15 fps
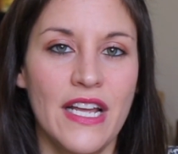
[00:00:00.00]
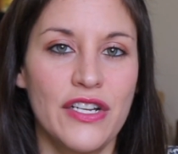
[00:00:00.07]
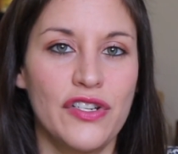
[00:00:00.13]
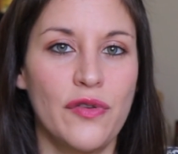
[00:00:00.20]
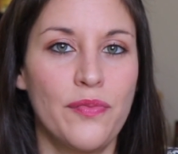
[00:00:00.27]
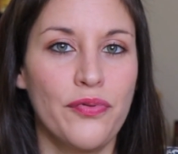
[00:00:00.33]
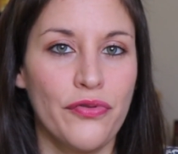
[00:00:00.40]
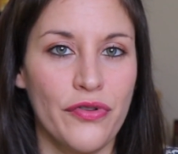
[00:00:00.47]

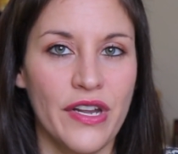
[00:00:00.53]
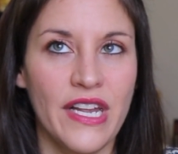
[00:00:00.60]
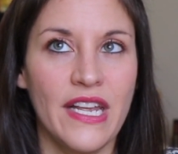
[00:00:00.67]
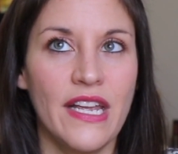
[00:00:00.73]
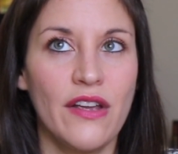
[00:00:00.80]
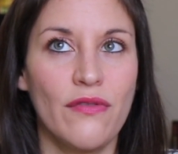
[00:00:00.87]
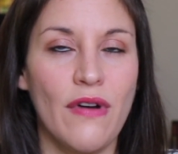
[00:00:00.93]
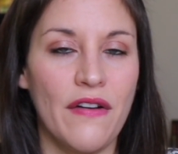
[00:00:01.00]
to
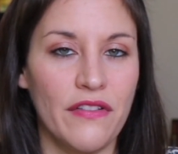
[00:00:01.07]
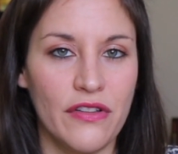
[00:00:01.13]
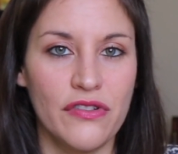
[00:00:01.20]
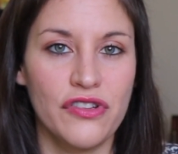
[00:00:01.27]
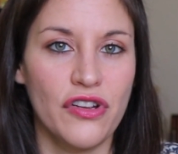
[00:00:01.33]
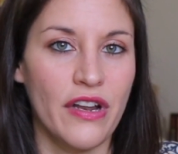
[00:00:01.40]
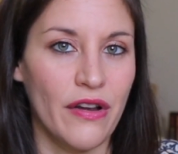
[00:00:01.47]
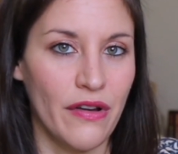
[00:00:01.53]

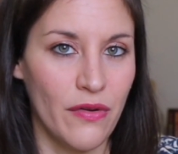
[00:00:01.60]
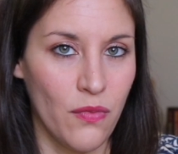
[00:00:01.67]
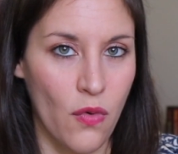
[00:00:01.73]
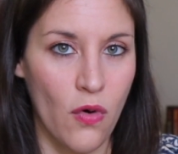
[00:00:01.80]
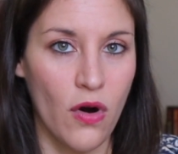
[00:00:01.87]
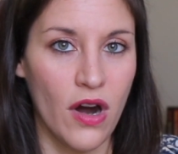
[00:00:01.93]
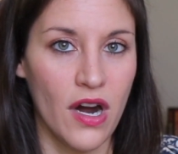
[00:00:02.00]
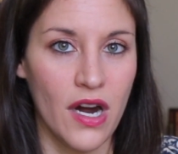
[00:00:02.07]
pre-Revolutionary
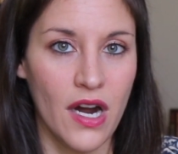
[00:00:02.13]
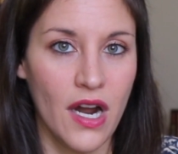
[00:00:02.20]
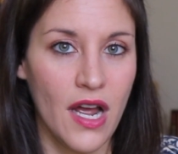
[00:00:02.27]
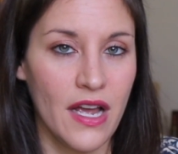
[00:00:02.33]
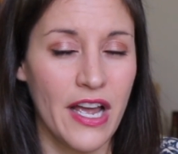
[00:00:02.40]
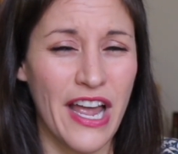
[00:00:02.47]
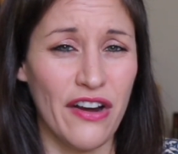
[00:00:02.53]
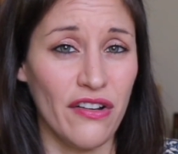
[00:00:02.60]
War
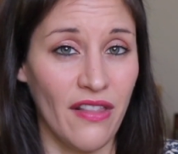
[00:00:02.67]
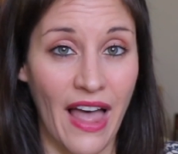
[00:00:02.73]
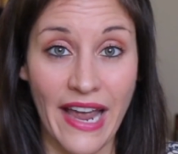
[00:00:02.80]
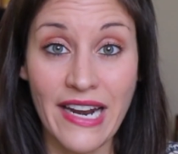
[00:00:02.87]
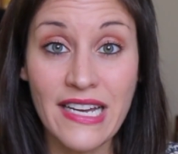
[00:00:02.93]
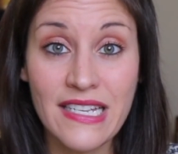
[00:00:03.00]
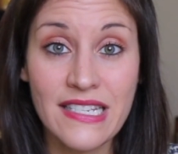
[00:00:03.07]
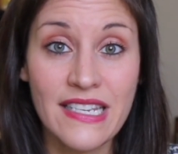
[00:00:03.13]

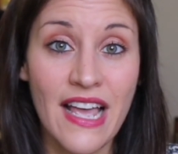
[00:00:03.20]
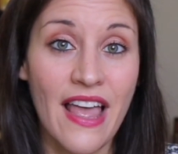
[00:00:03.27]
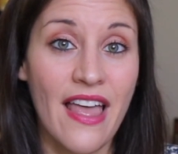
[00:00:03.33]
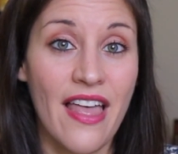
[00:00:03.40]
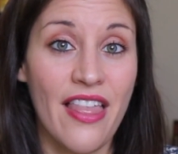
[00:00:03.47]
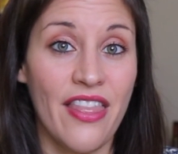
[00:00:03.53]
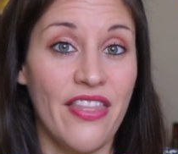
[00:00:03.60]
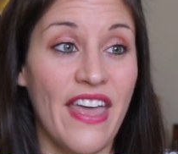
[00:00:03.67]
Carolinas,
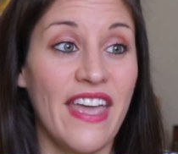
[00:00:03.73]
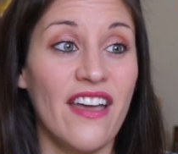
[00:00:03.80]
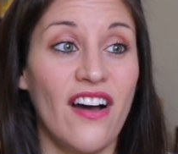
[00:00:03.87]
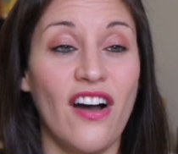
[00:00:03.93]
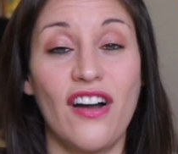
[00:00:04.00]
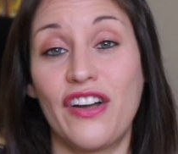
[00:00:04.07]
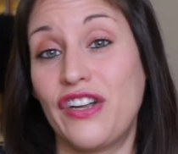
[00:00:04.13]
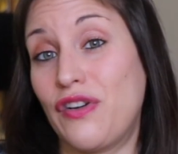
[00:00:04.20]
they
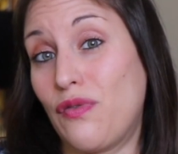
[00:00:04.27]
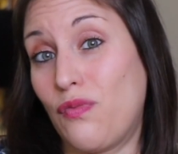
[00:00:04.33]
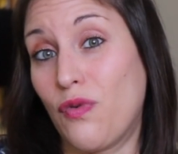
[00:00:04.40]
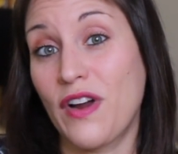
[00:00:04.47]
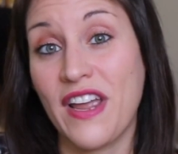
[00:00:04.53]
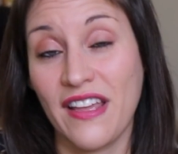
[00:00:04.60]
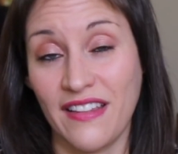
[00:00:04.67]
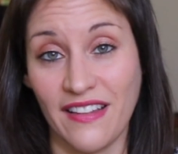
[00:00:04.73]
are,
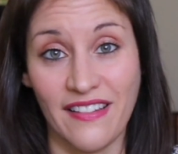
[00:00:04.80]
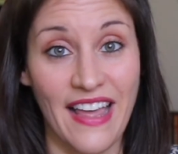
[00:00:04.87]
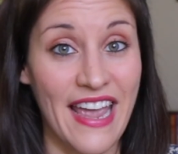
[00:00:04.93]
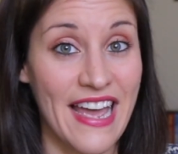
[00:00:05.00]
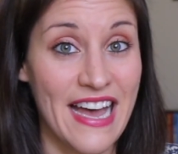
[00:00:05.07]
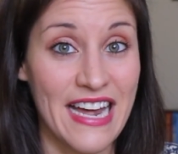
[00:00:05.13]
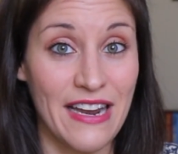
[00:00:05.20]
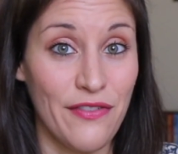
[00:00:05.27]
working in the
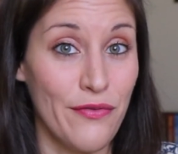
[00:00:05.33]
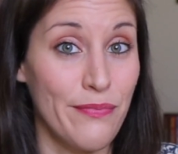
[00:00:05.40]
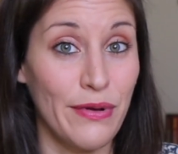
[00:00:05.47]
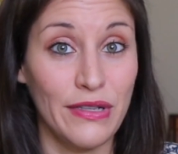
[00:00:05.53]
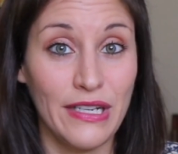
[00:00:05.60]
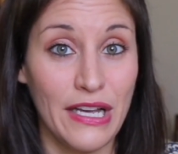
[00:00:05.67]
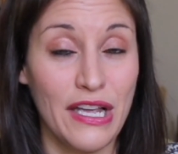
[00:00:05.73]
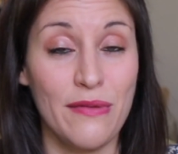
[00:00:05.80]
land, they're
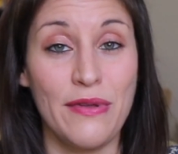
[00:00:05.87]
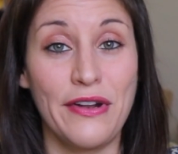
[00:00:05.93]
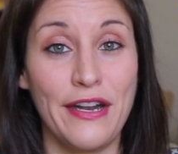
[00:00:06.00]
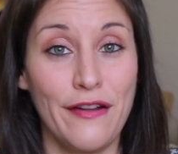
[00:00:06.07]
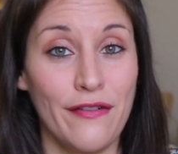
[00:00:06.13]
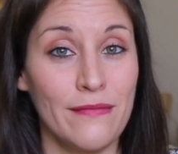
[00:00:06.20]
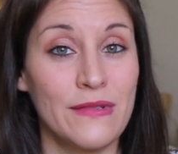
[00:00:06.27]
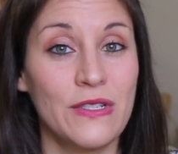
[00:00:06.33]
building a
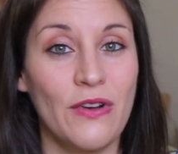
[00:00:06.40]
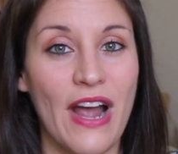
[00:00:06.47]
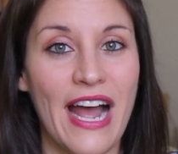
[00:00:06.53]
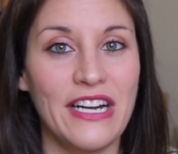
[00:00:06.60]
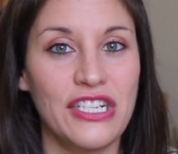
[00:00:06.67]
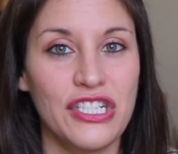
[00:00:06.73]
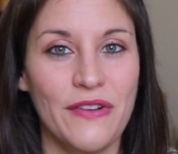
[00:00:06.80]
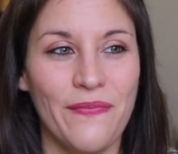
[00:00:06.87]
community from
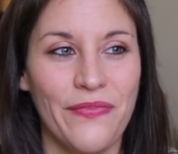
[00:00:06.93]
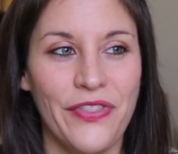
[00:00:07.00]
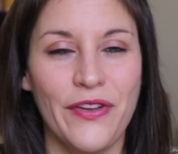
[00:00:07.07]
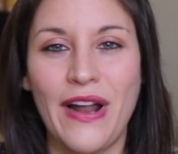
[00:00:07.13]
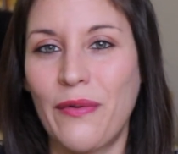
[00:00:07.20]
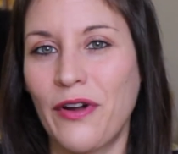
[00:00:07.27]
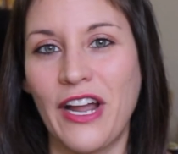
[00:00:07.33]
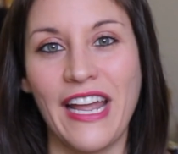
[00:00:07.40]
scratch. They're
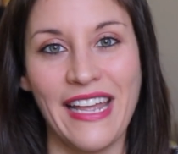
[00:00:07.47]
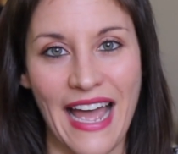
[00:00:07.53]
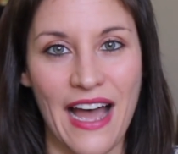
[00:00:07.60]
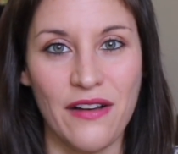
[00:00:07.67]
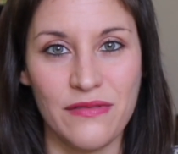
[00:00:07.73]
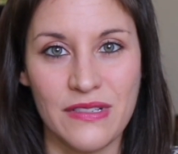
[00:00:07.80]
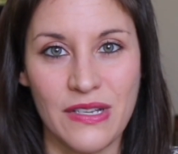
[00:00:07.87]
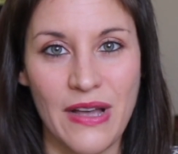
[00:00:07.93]
not wearing
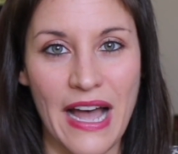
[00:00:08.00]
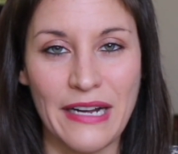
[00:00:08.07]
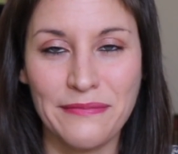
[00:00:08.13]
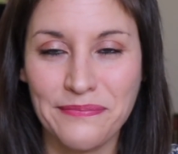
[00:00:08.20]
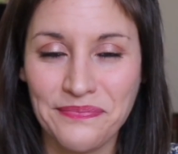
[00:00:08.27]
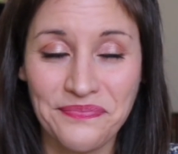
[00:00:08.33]
gowns, okay?